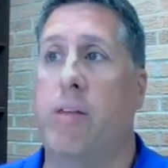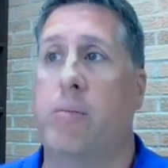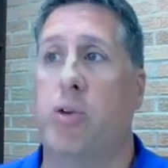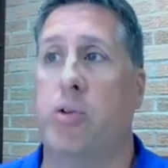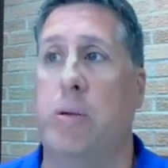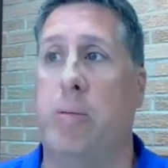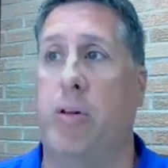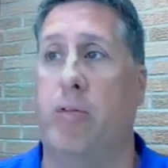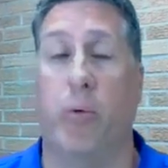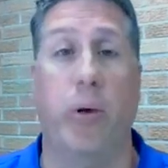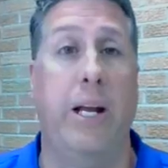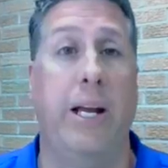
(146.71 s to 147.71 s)
than most people, if
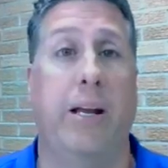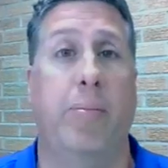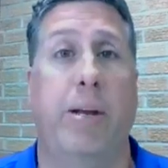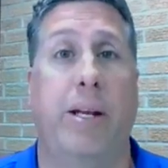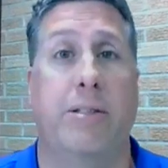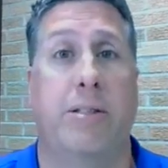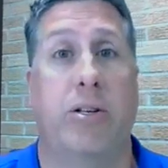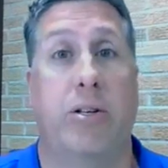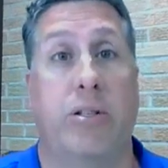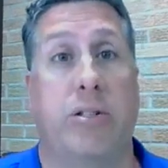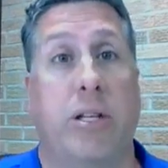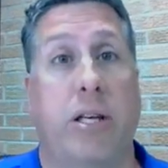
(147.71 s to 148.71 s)
reading can be
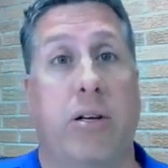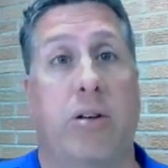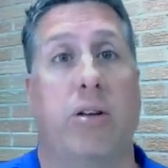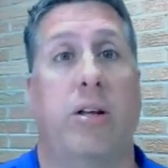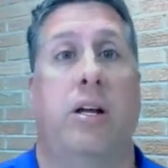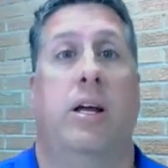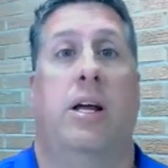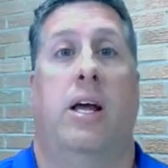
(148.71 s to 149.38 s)
considered a skill.